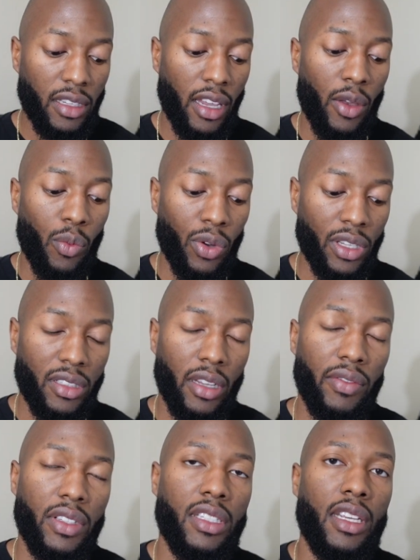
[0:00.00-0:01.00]
and
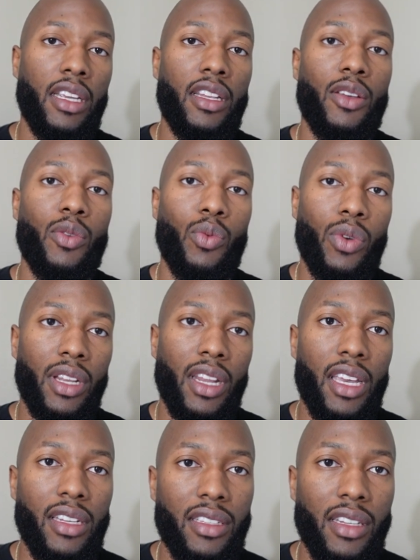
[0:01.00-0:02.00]
117 and
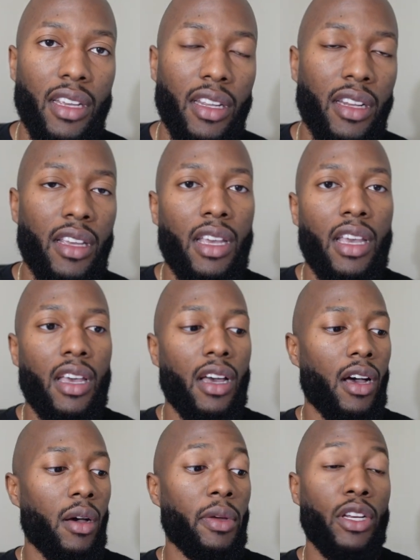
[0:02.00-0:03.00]
118.
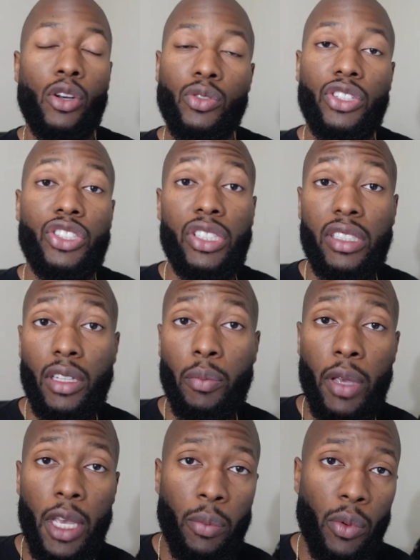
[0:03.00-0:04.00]
And those are just the
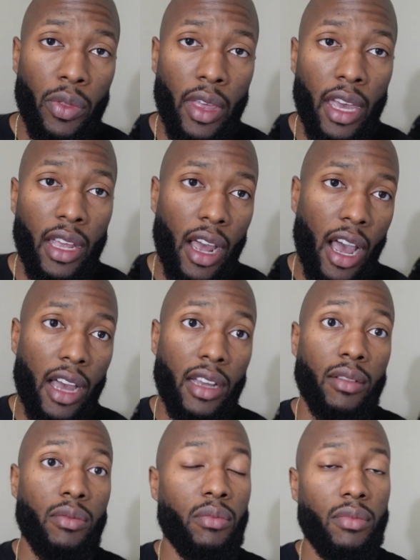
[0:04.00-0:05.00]
people that
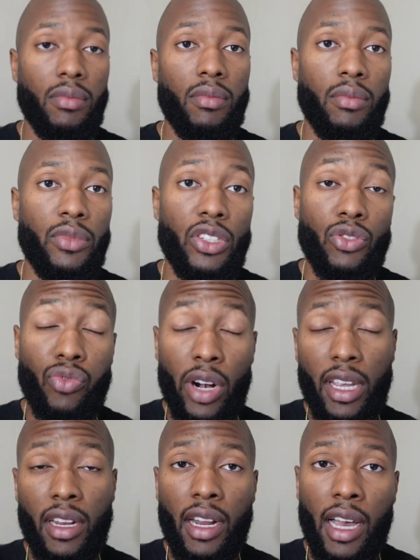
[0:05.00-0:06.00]
I just
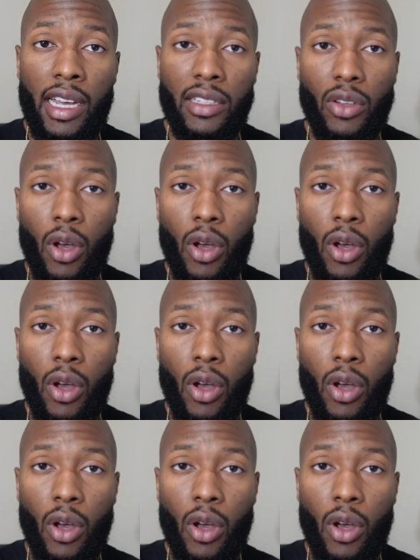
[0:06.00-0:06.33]
recognize